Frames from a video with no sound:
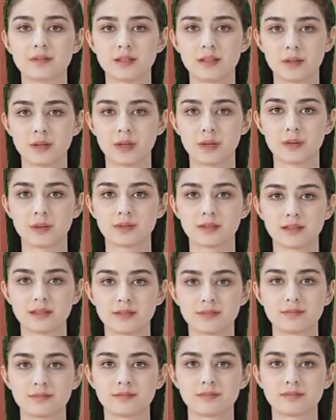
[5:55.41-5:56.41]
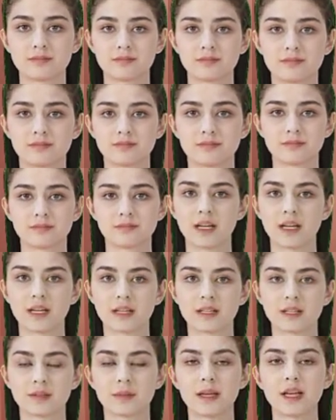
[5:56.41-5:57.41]
A fall in progesterone levels
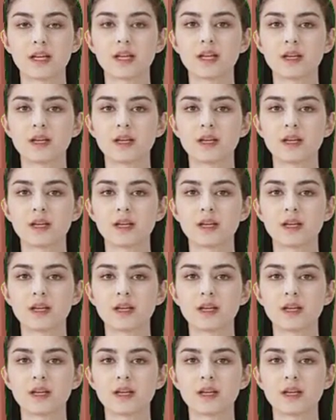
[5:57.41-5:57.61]
causes